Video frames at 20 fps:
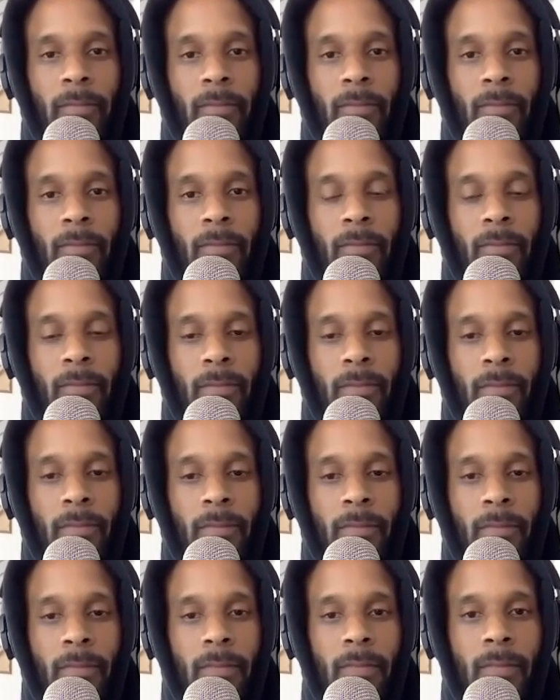
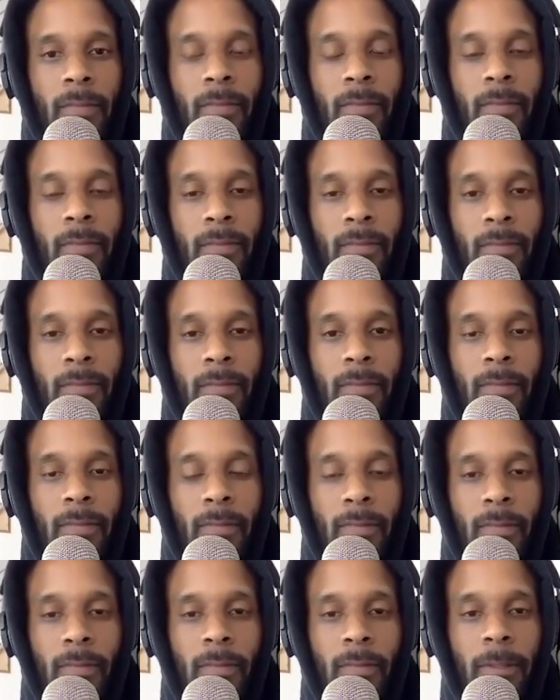
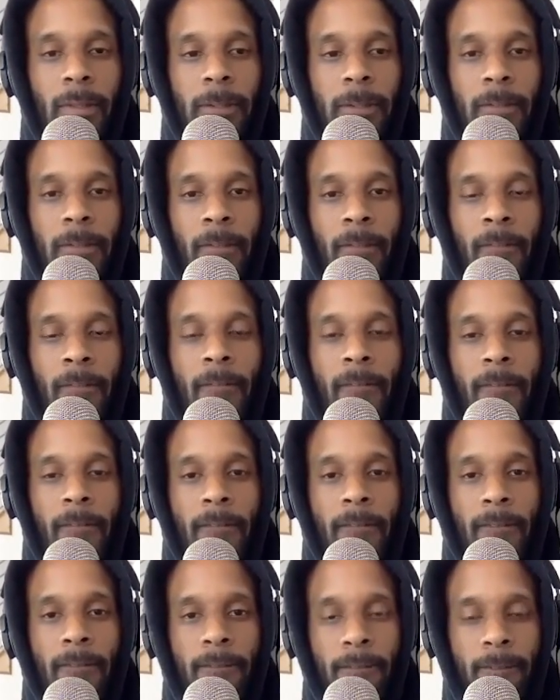
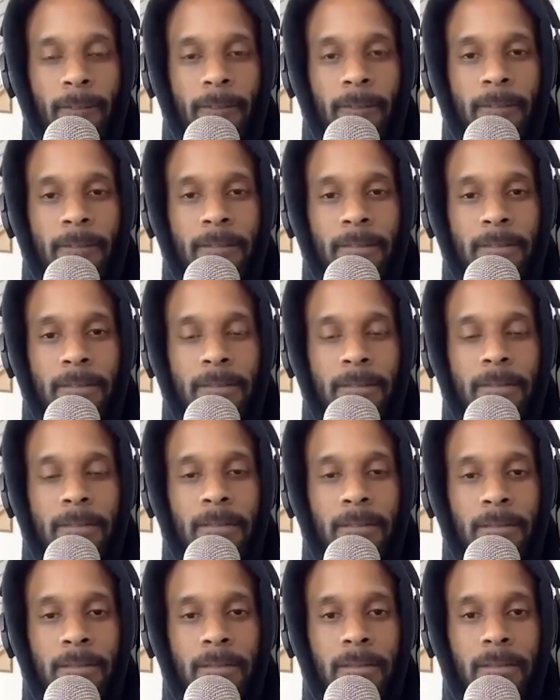
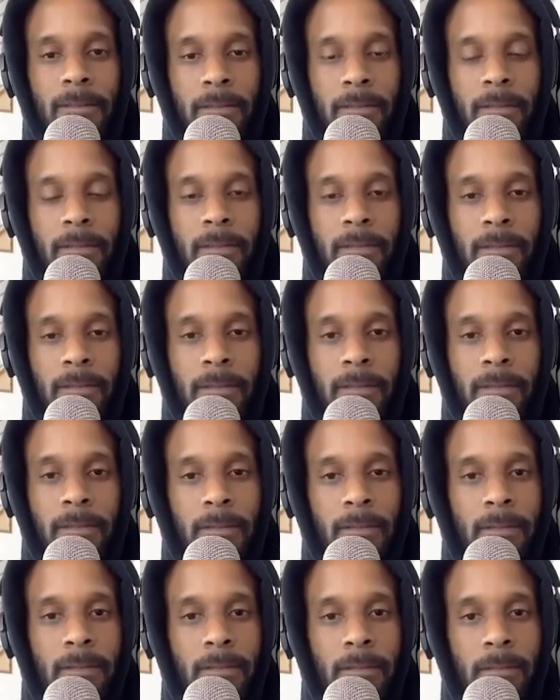
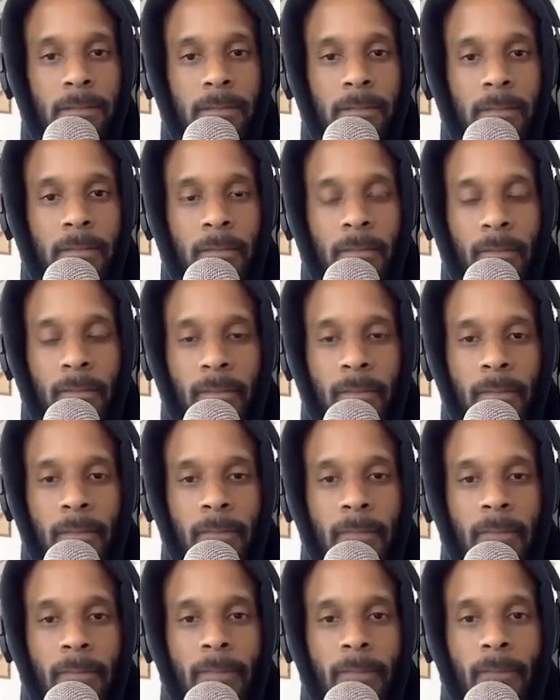
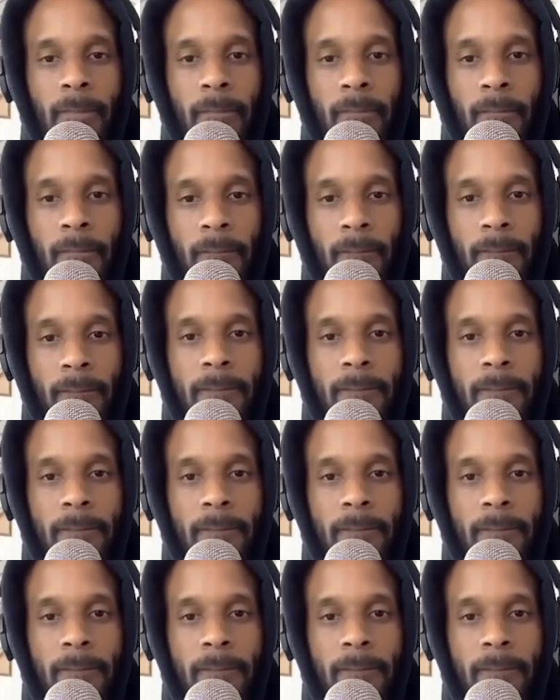(silent)